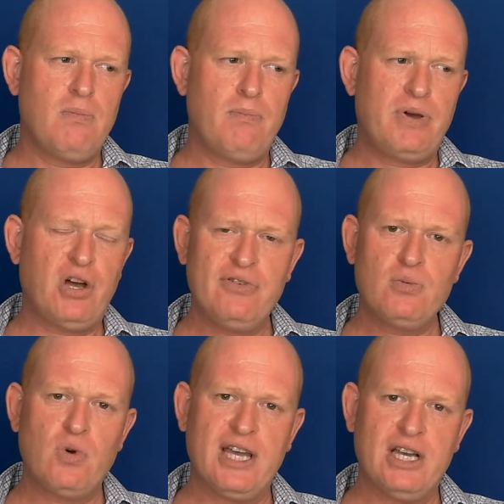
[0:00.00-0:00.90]
But often
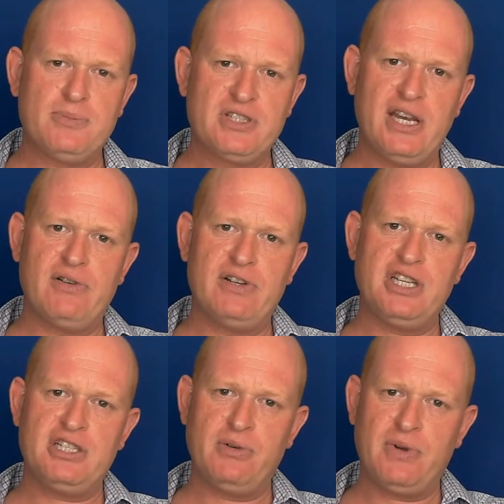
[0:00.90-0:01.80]
what helps there is
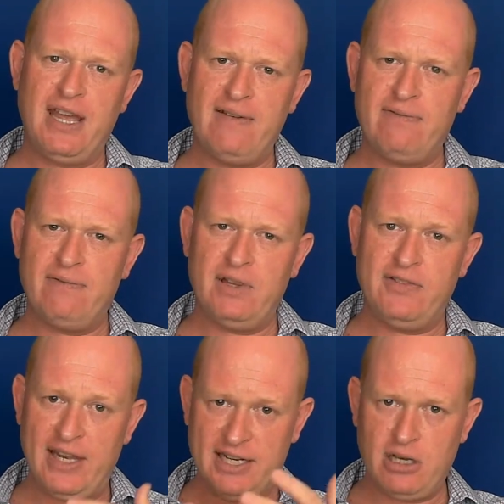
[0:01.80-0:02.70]
you would have, in
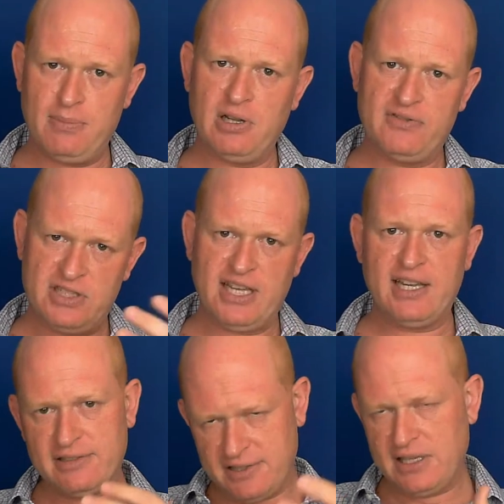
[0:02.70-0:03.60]
that example of
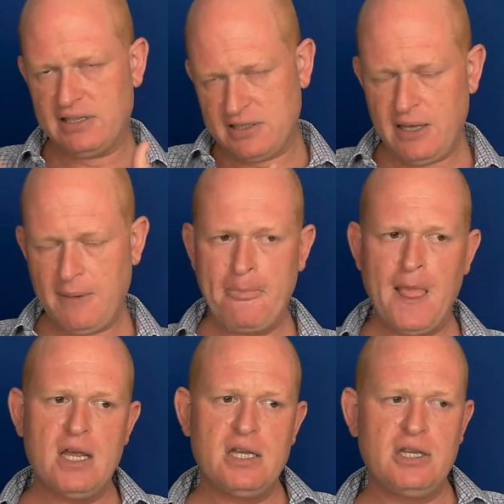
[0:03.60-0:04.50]
sale, sale, sale,
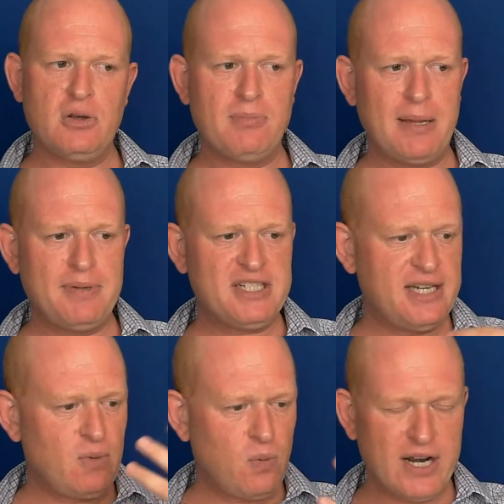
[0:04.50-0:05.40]
you'd maybe
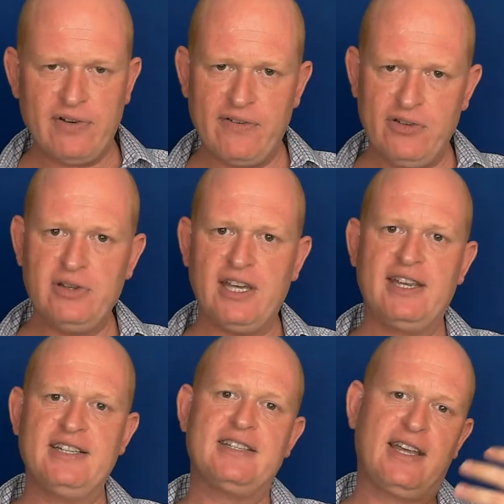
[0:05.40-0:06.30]
send one every few
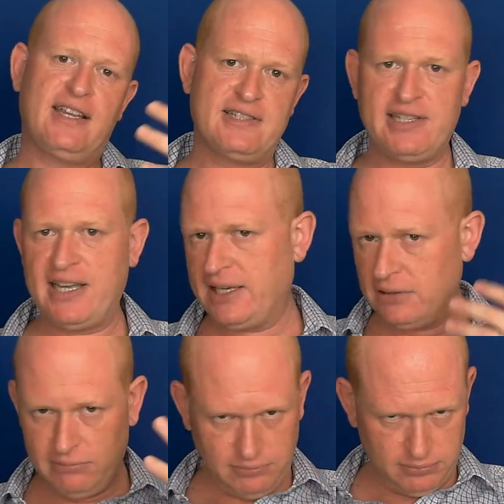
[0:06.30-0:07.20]
days saying
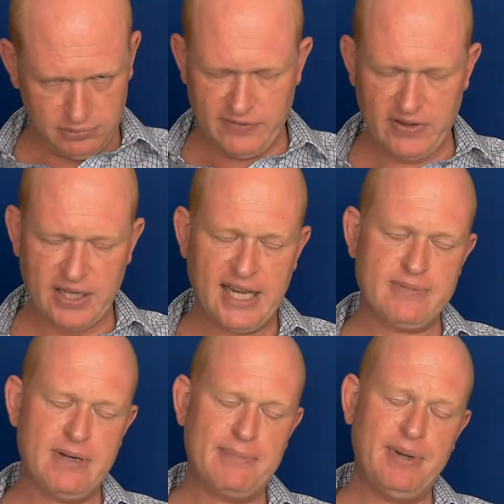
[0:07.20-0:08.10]
sale, whatever the case
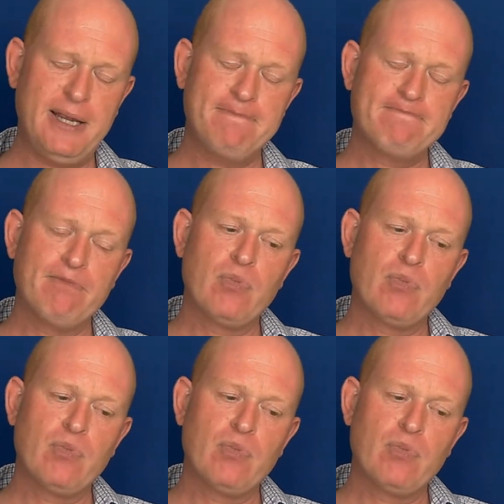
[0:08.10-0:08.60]
might be.